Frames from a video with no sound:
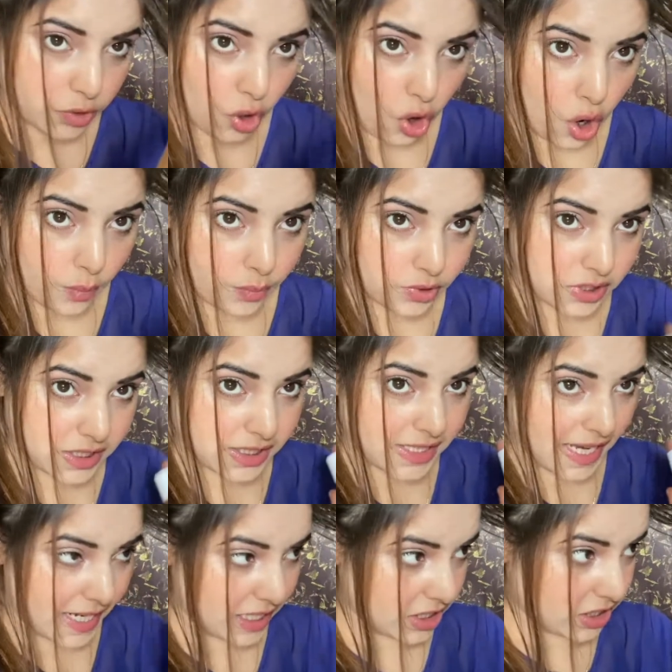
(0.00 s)
opposite
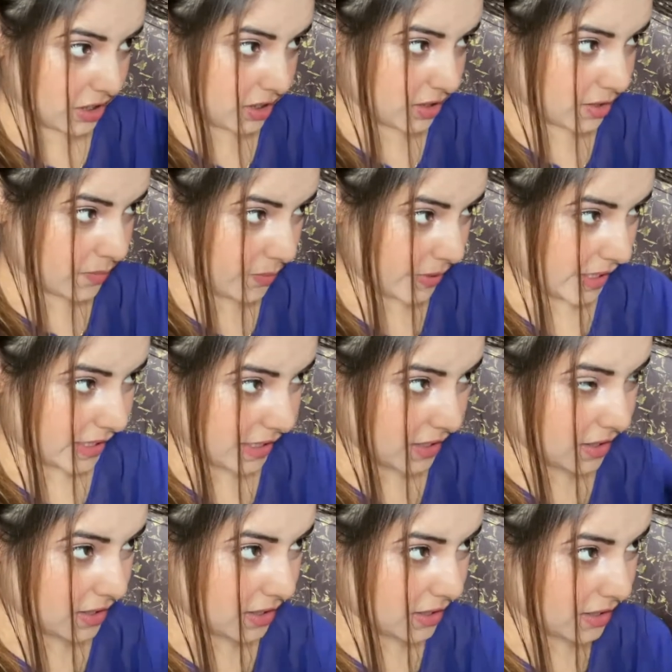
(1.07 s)
direction, just spray
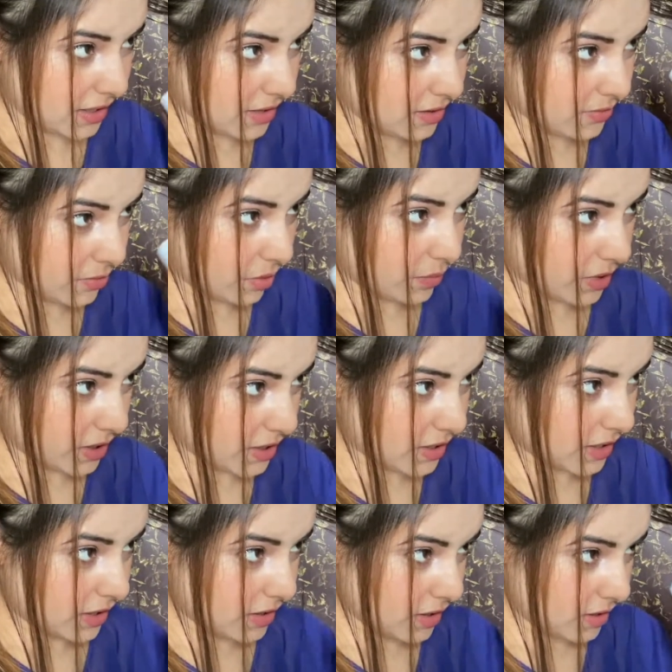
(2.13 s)
it little from
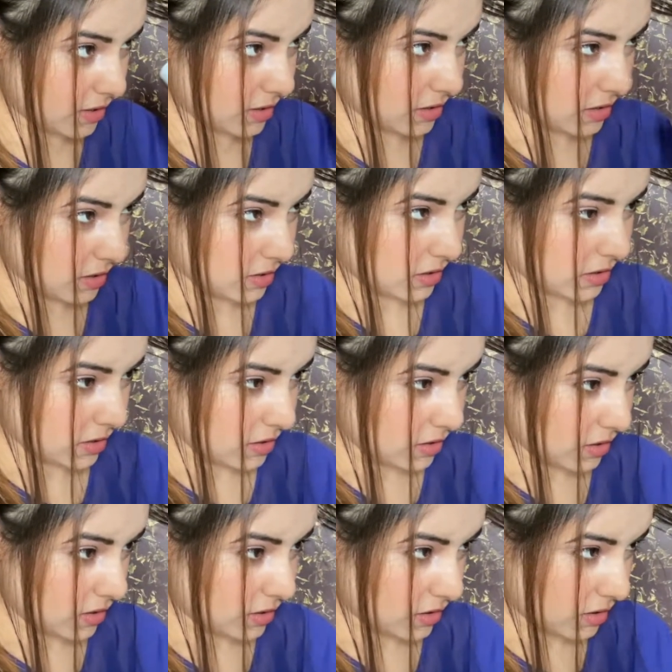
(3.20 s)

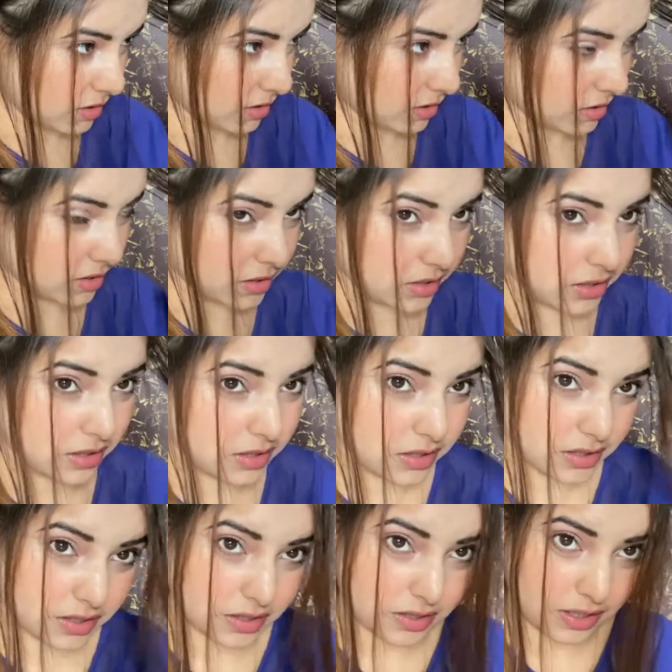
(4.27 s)
distance.
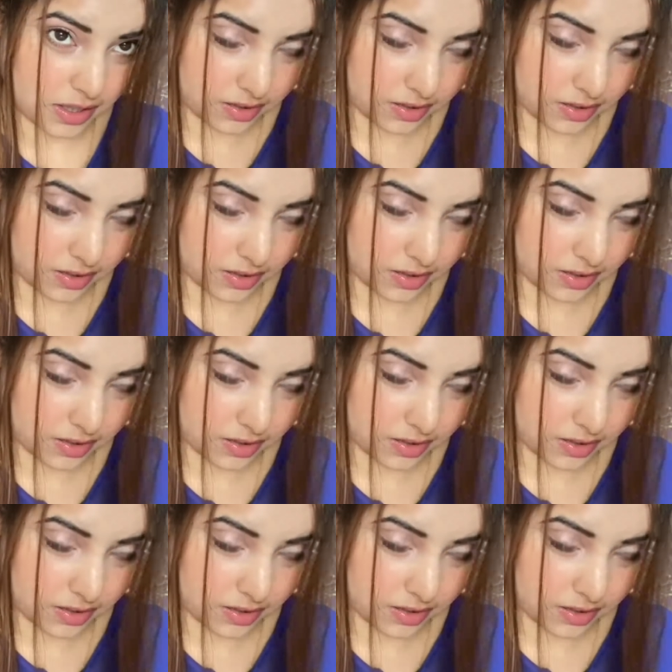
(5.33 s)
Yeah.